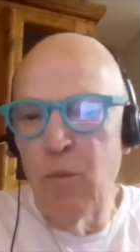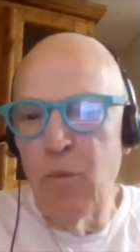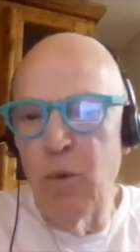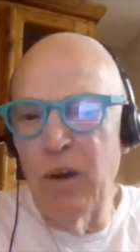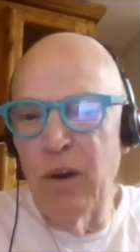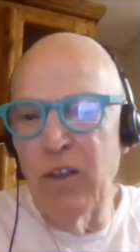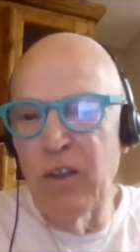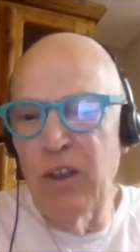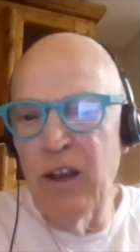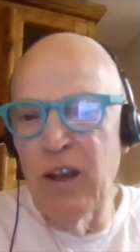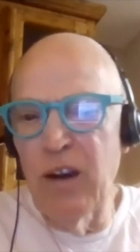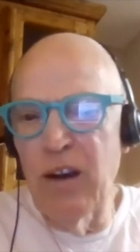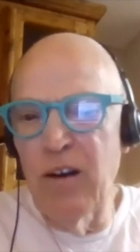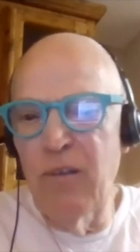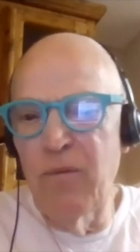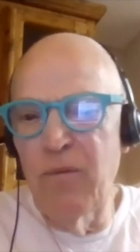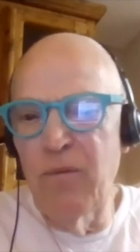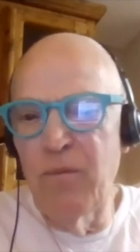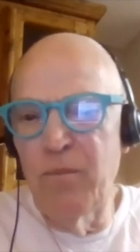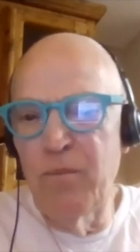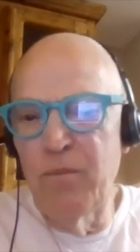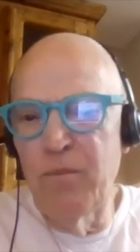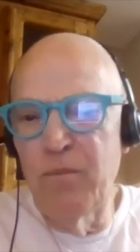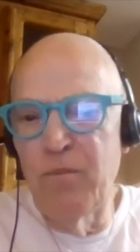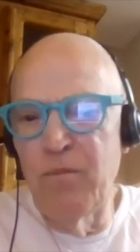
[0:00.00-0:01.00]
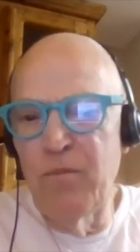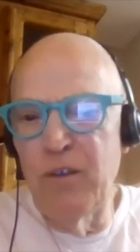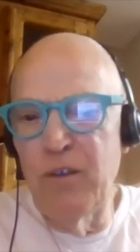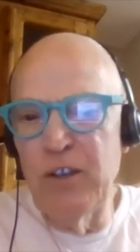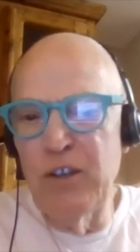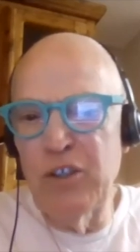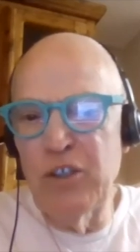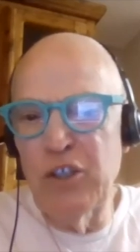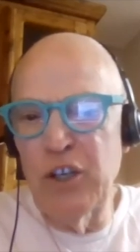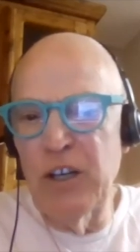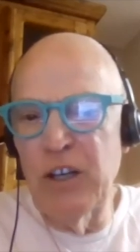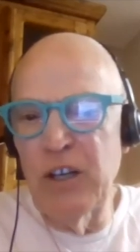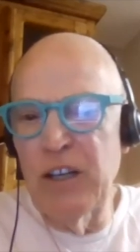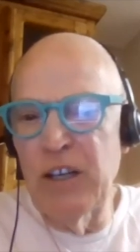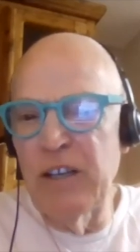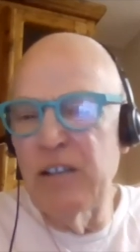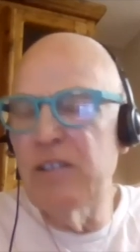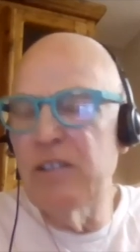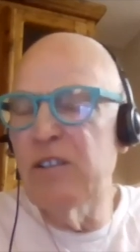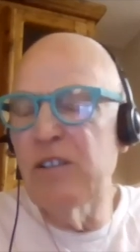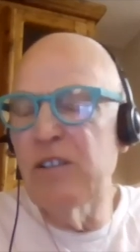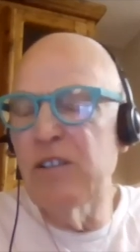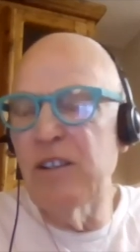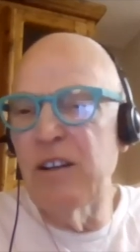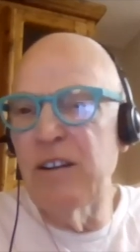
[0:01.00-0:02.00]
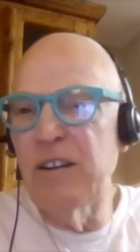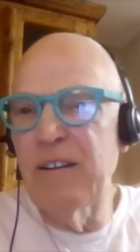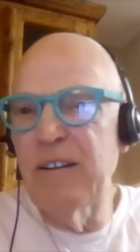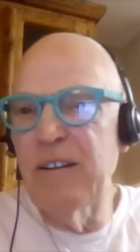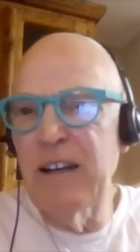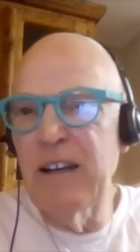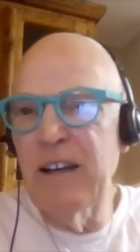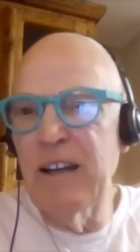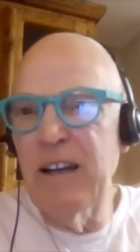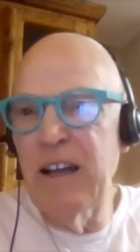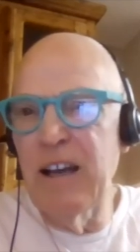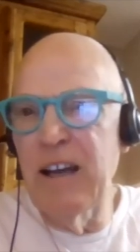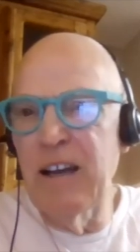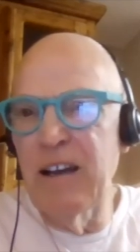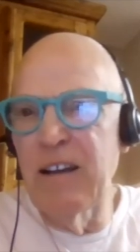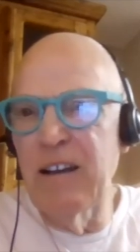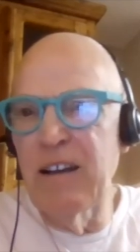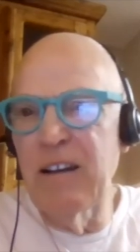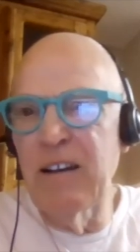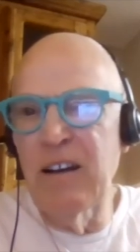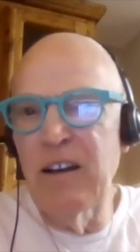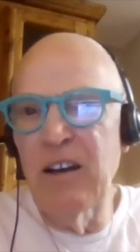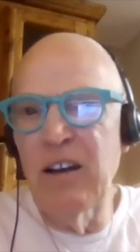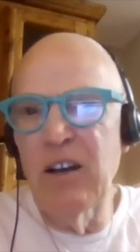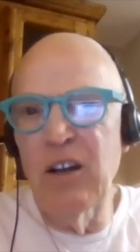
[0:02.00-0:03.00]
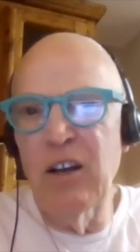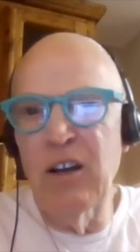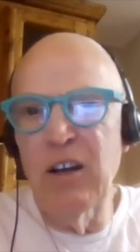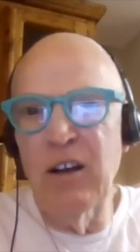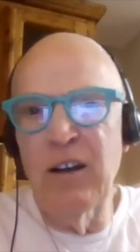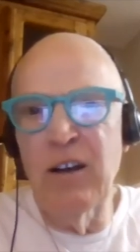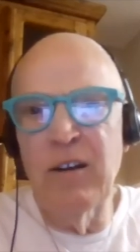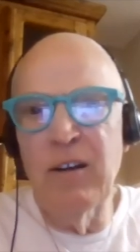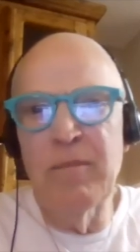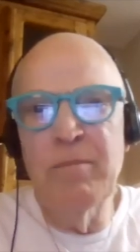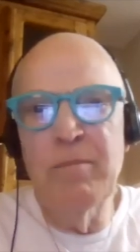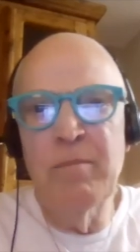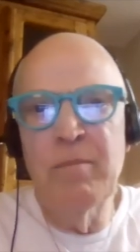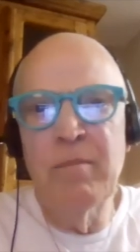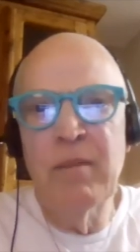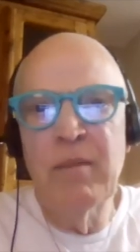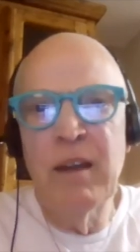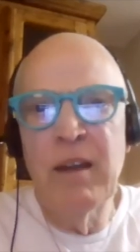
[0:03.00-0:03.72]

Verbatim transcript: what their vision is and and uh,